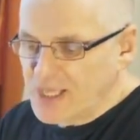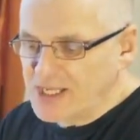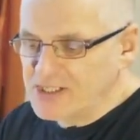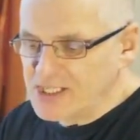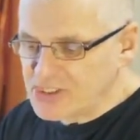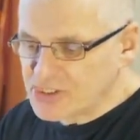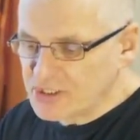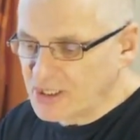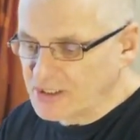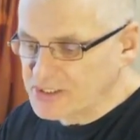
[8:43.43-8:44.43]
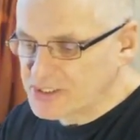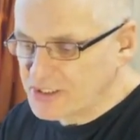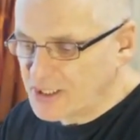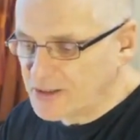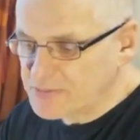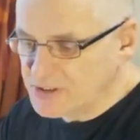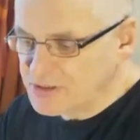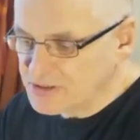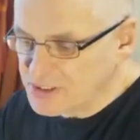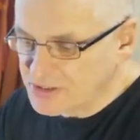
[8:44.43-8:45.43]
initial answer up to
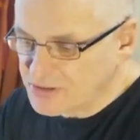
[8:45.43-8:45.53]
dotted